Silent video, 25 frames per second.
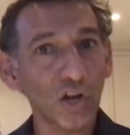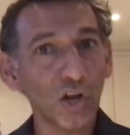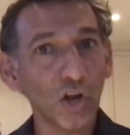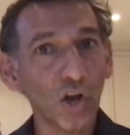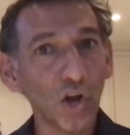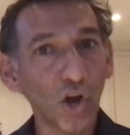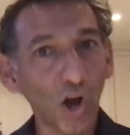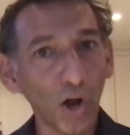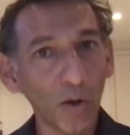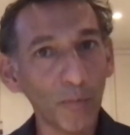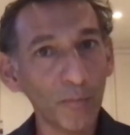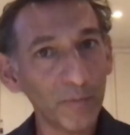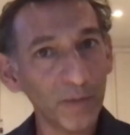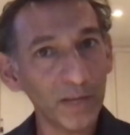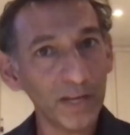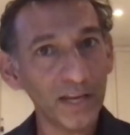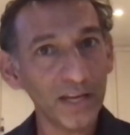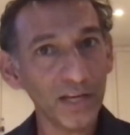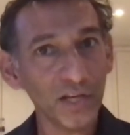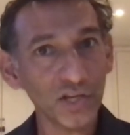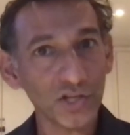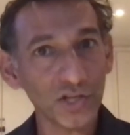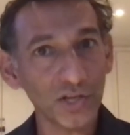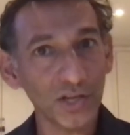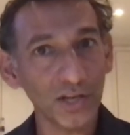
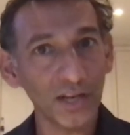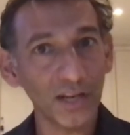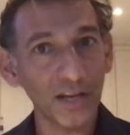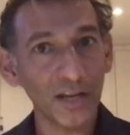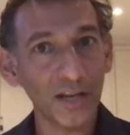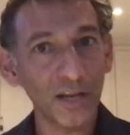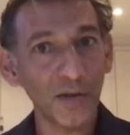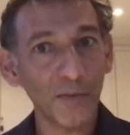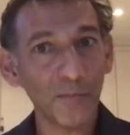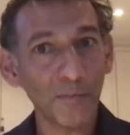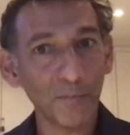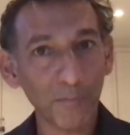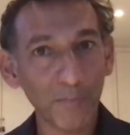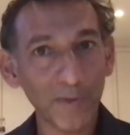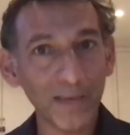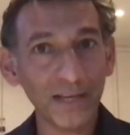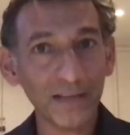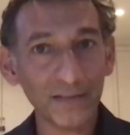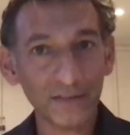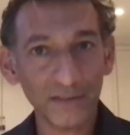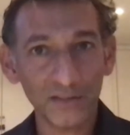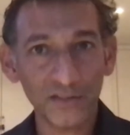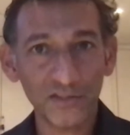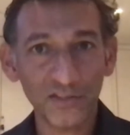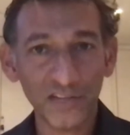combination
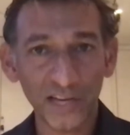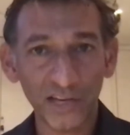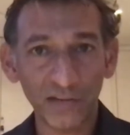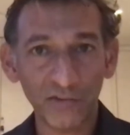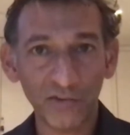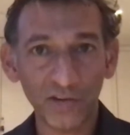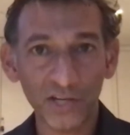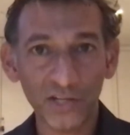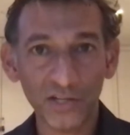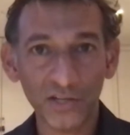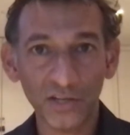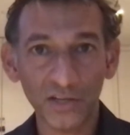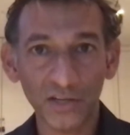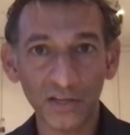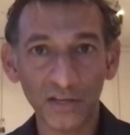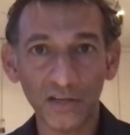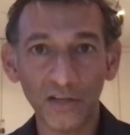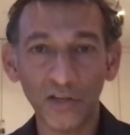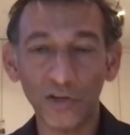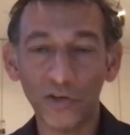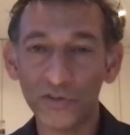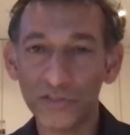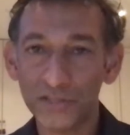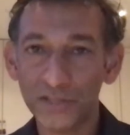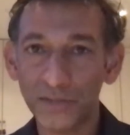makes this generation,
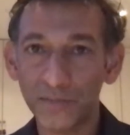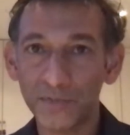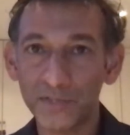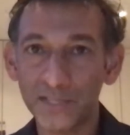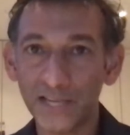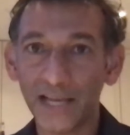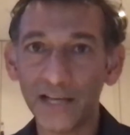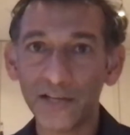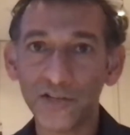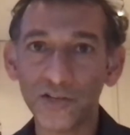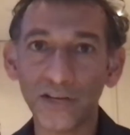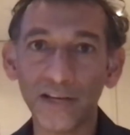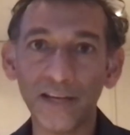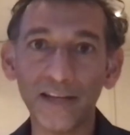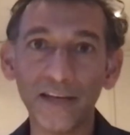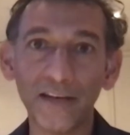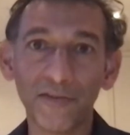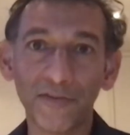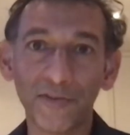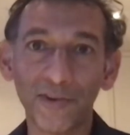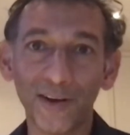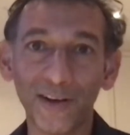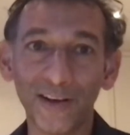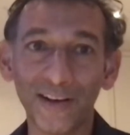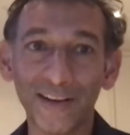you know, substantially
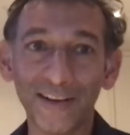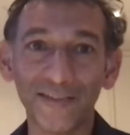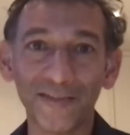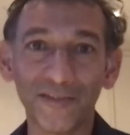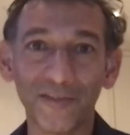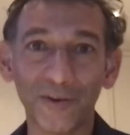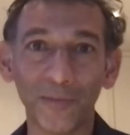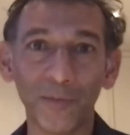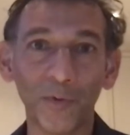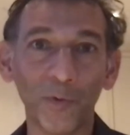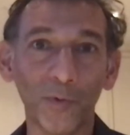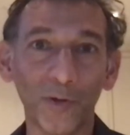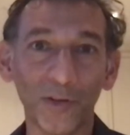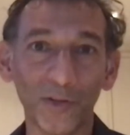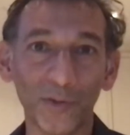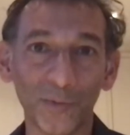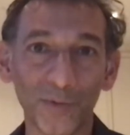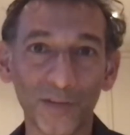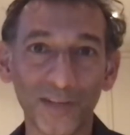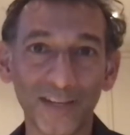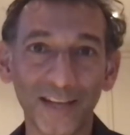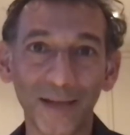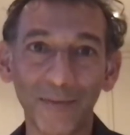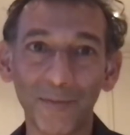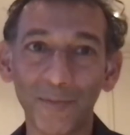different from the ones
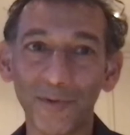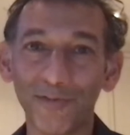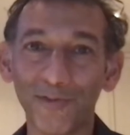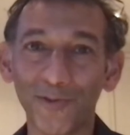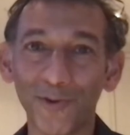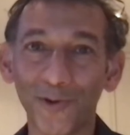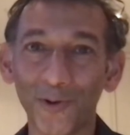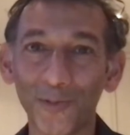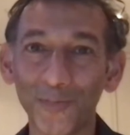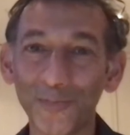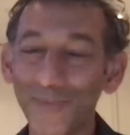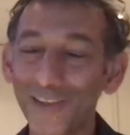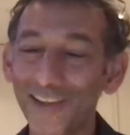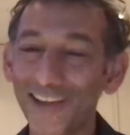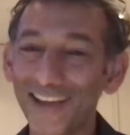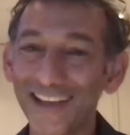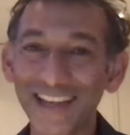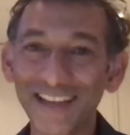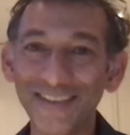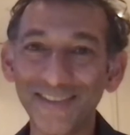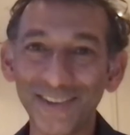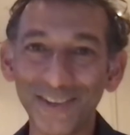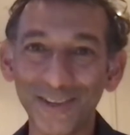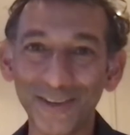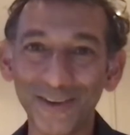which came before,
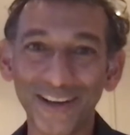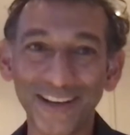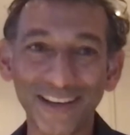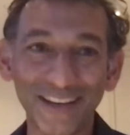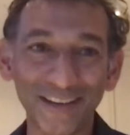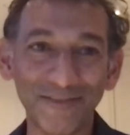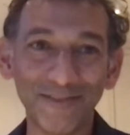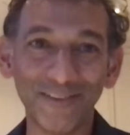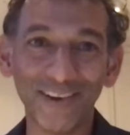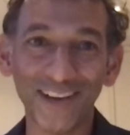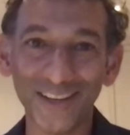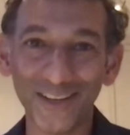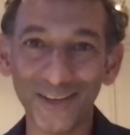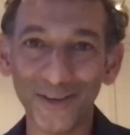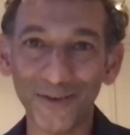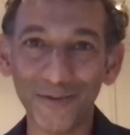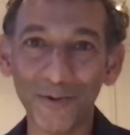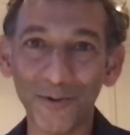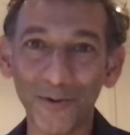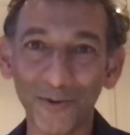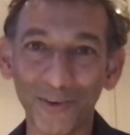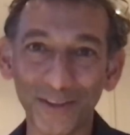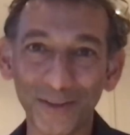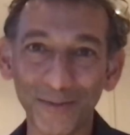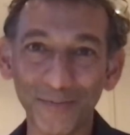even though I did find your
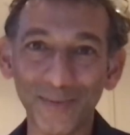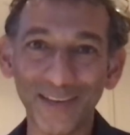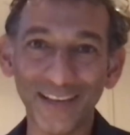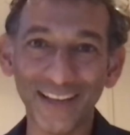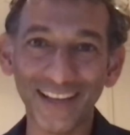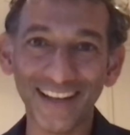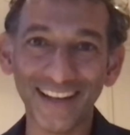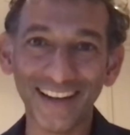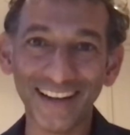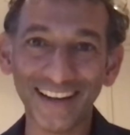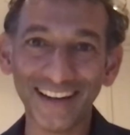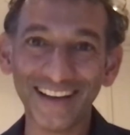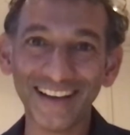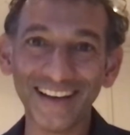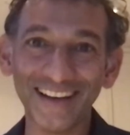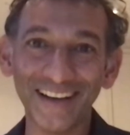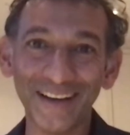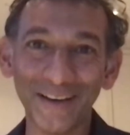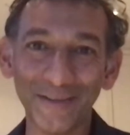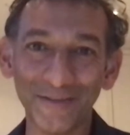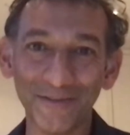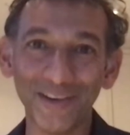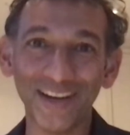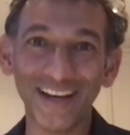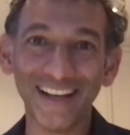quote at the beginning
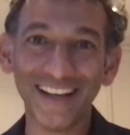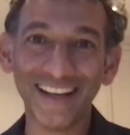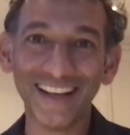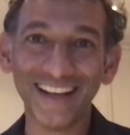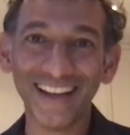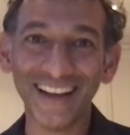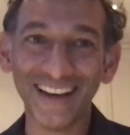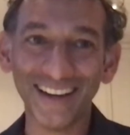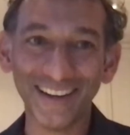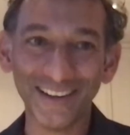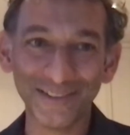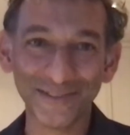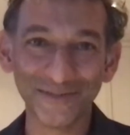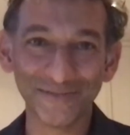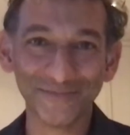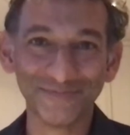really hilarious.